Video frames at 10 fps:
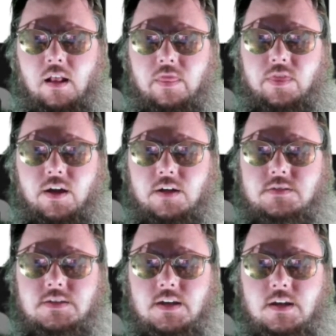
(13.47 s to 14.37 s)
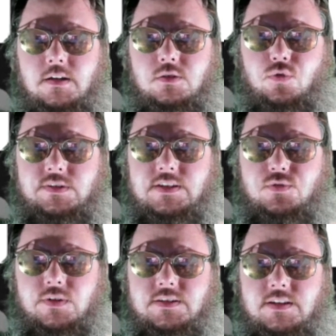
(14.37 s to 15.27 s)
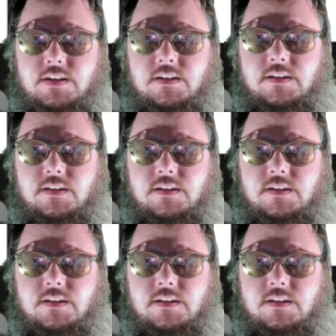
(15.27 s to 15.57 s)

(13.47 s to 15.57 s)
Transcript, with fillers: The Hunt 2020.